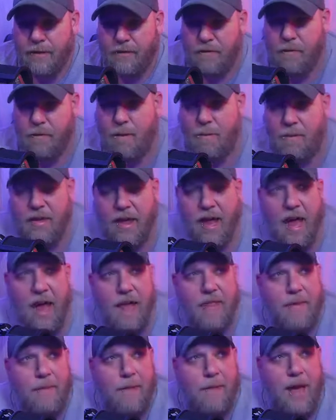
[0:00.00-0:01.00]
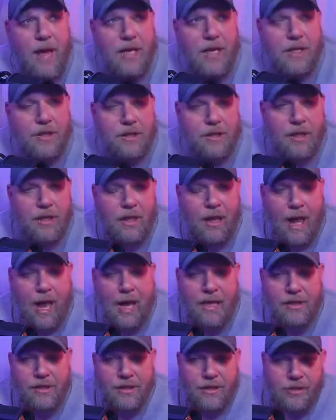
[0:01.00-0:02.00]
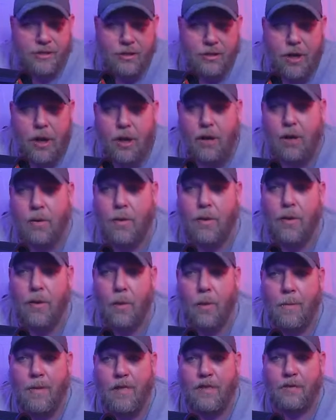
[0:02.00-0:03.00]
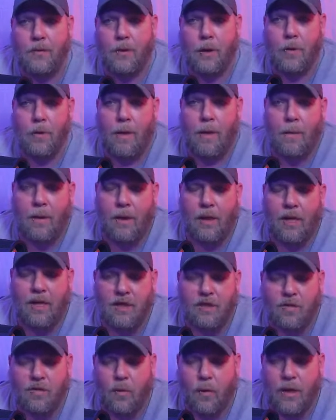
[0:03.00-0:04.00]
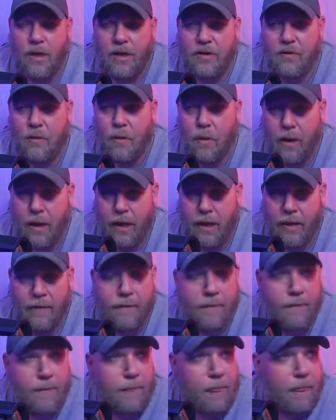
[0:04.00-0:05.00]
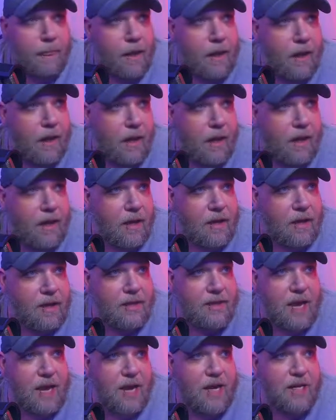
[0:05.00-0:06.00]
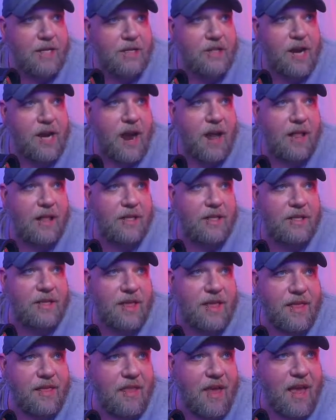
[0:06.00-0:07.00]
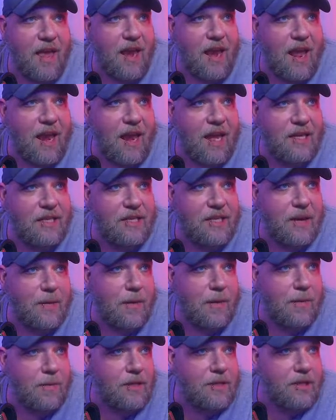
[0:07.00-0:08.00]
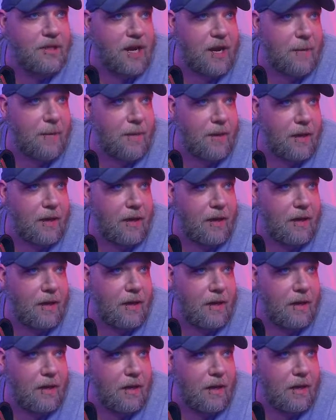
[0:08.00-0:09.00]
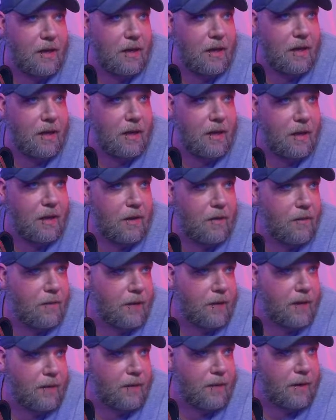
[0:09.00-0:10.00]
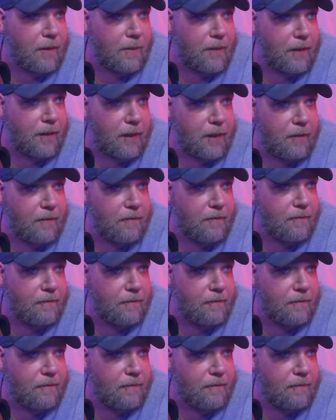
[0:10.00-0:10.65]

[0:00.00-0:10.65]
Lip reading: Remember, they had the match last year. Charlotte won the Women's Royal Rumble in 2020. Decided to challenge the then NXT Women's Champion, Rhea Ripley.